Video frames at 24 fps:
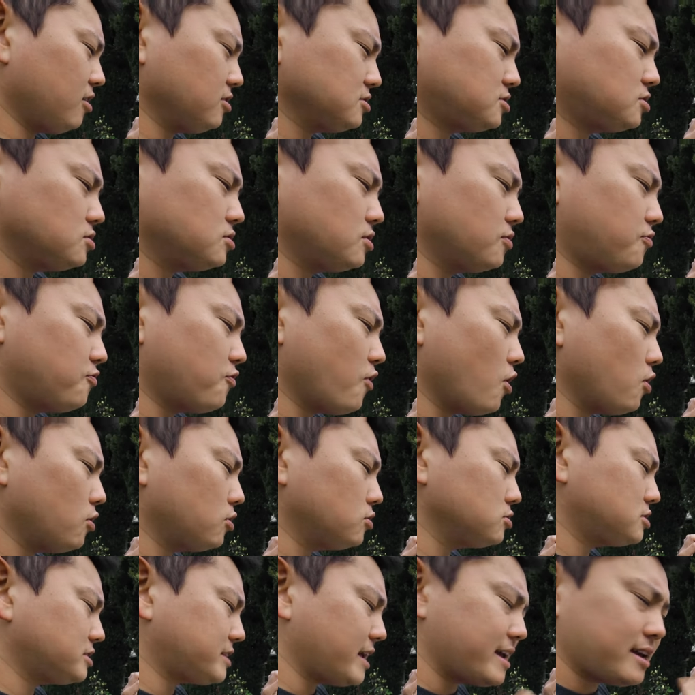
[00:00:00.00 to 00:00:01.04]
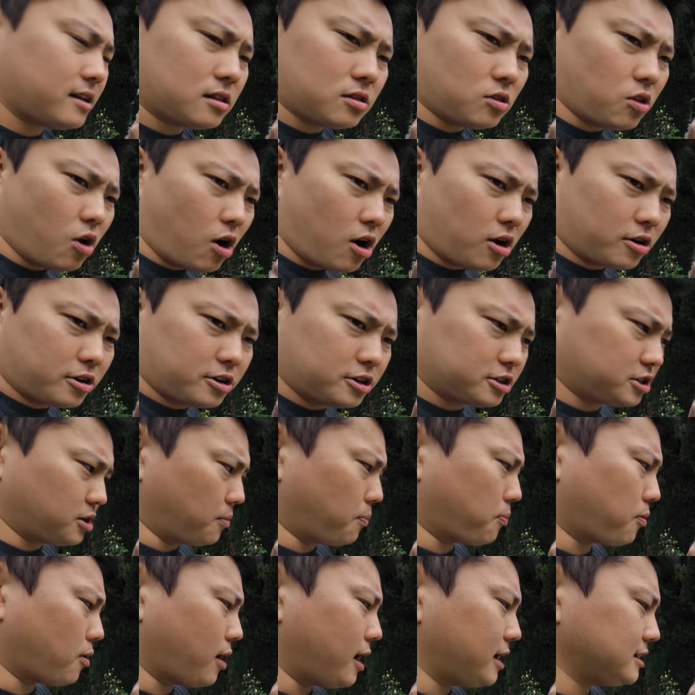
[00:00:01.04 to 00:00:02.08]
also the photos take longer to
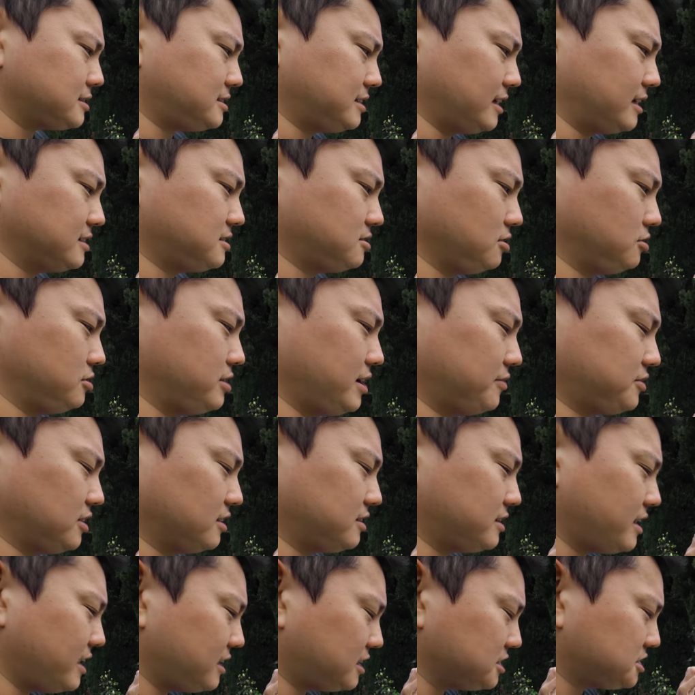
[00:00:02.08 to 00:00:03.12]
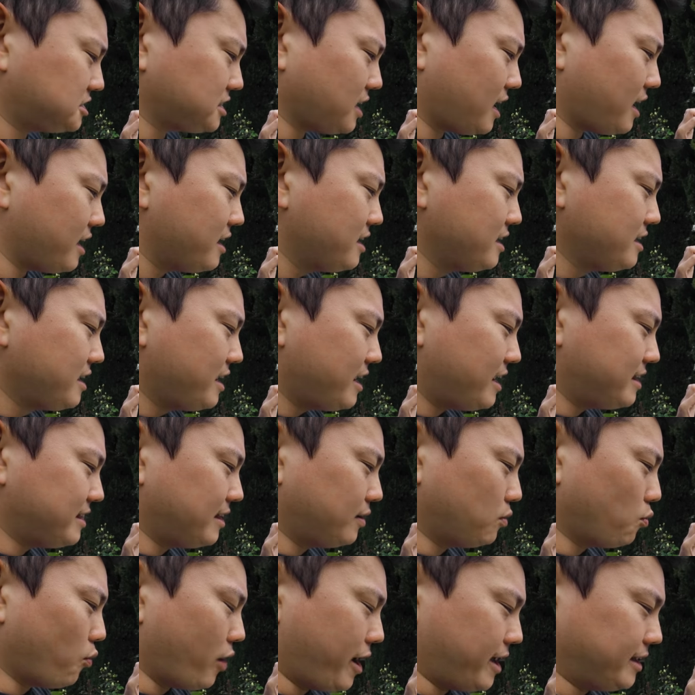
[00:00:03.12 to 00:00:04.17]
process. So you have to take a shot and
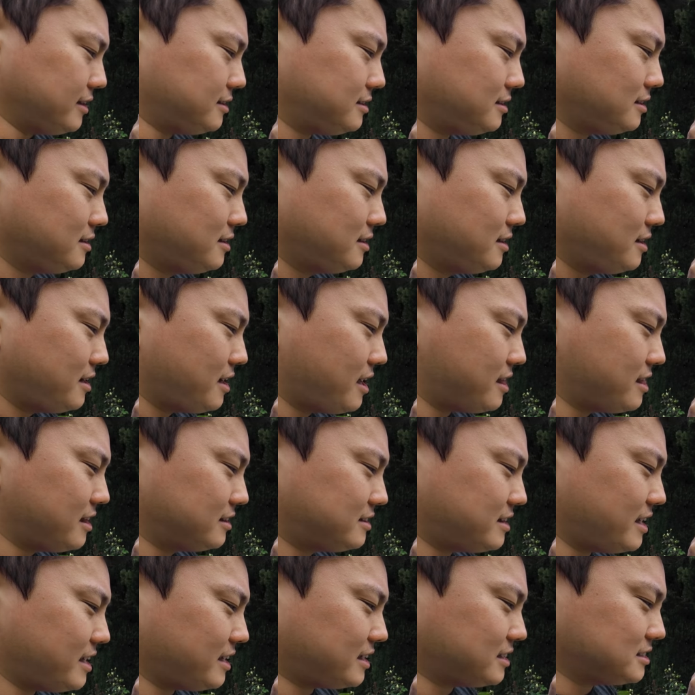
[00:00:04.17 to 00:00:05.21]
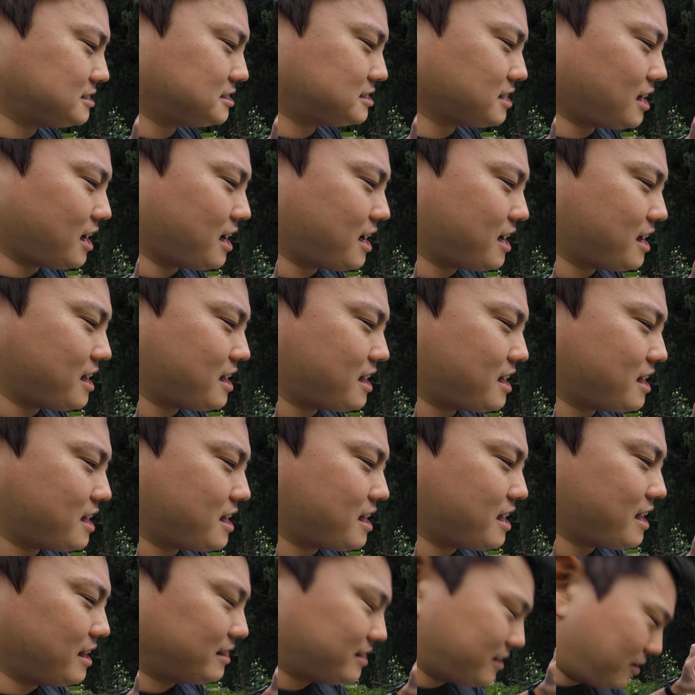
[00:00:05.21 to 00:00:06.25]
then wait, and then take a shot
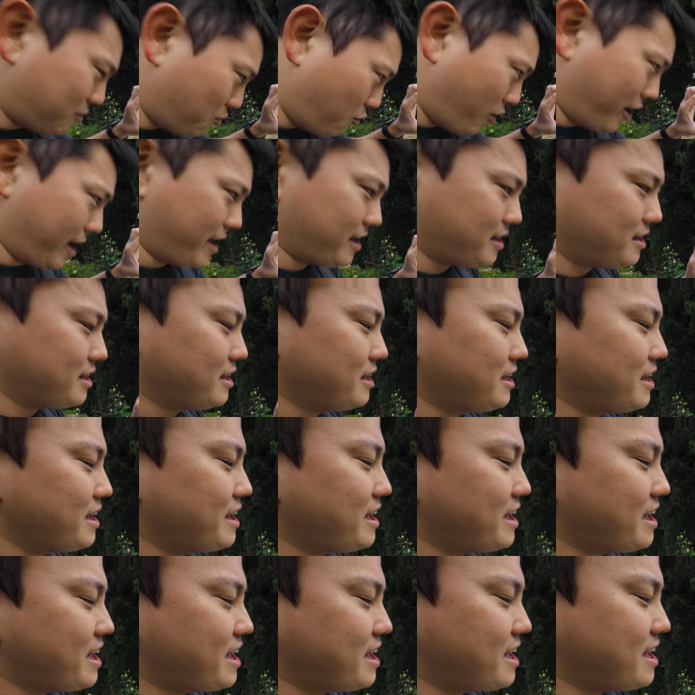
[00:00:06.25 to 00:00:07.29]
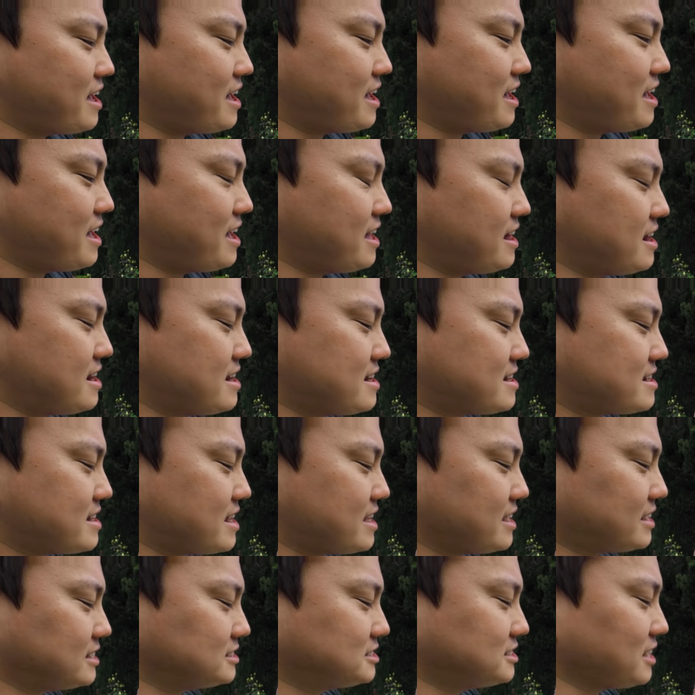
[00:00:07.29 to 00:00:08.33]
and then wait, and
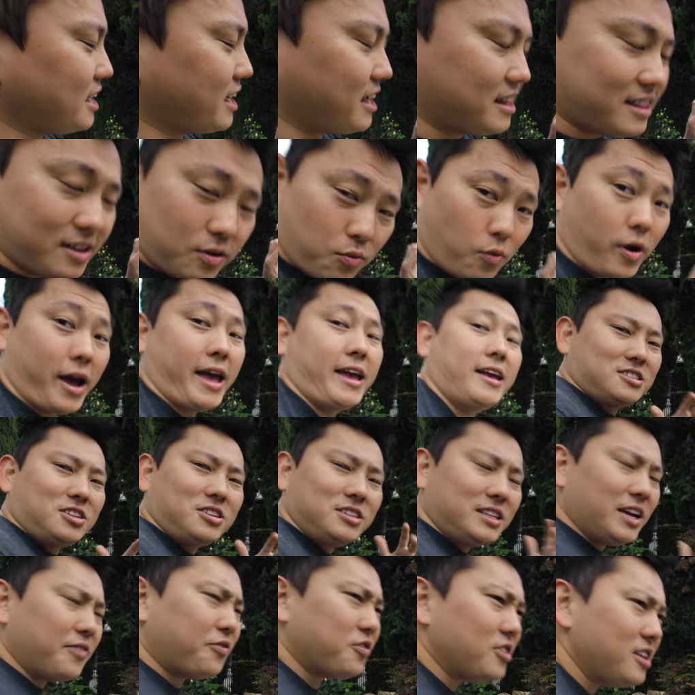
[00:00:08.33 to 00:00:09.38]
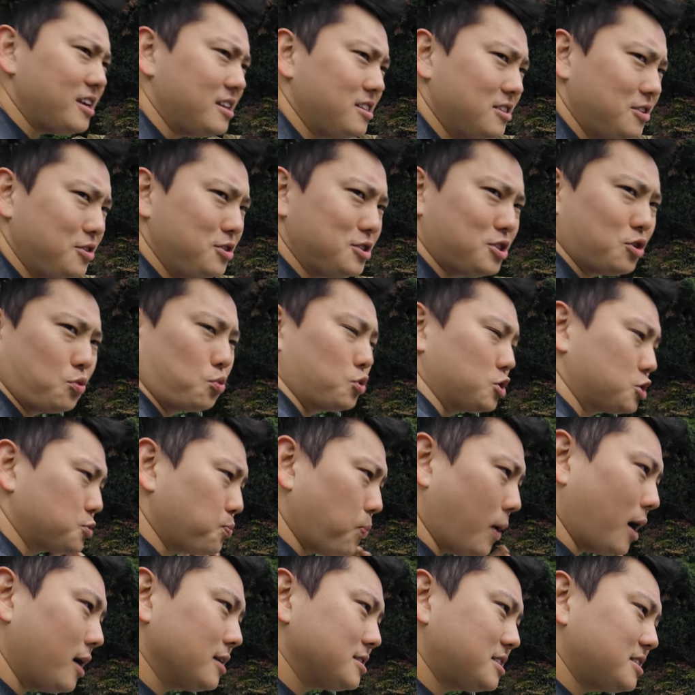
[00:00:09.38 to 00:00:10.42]
take a shot and then wait. So you definitely lose the
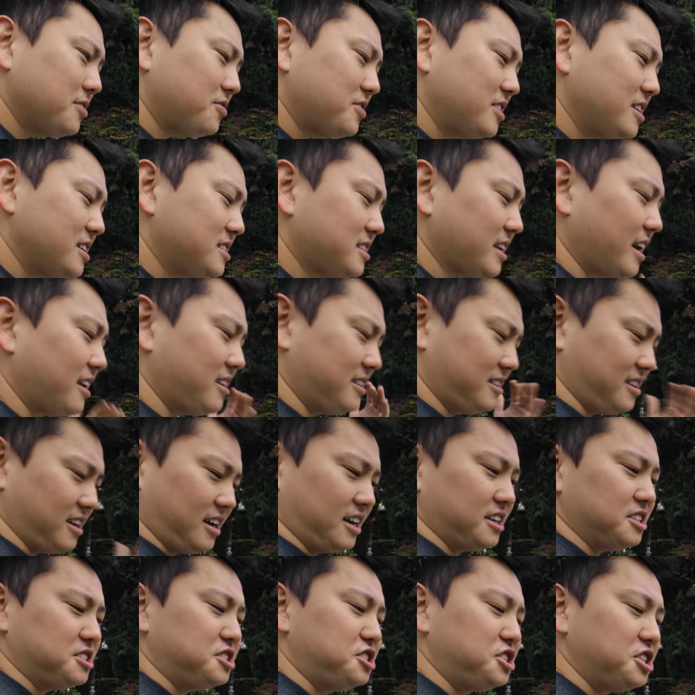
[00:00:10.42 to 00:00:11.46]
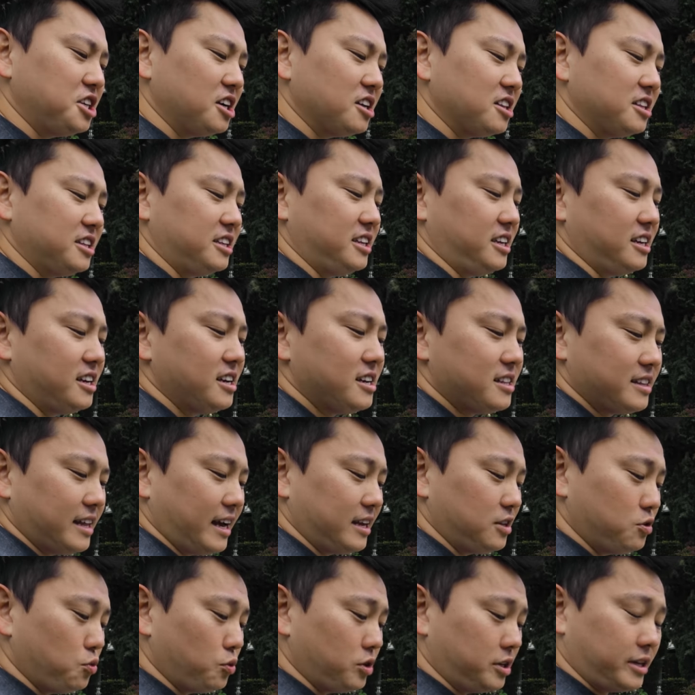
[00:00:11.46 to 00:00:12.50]
responsiveness and the agility
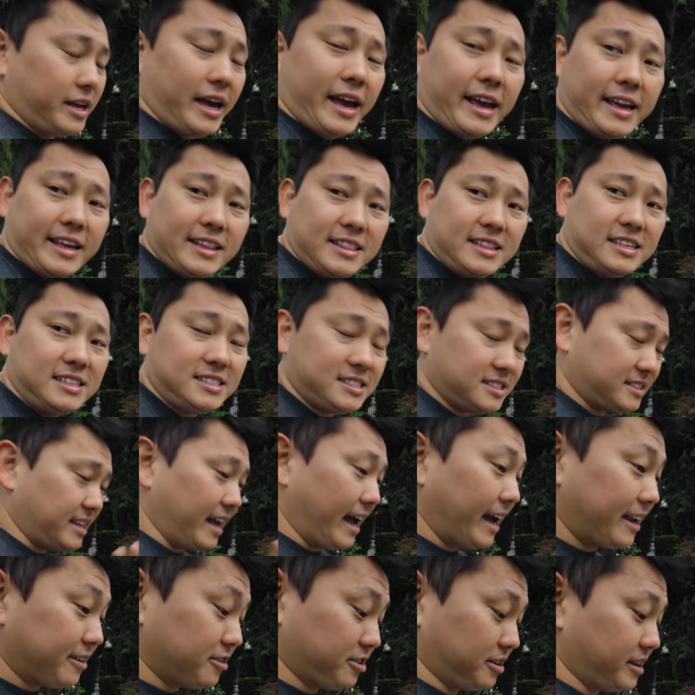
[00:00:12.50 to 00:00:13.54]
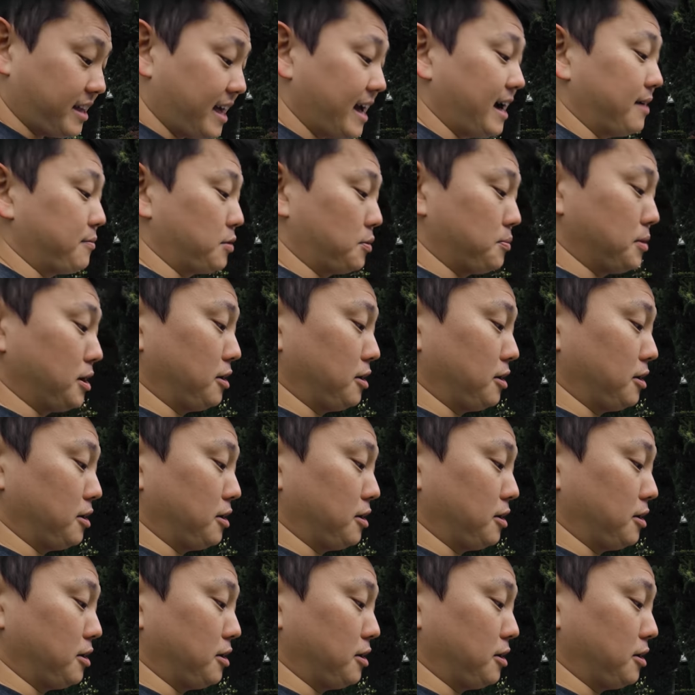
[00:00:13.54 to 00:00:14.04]
that you would get in the standard camera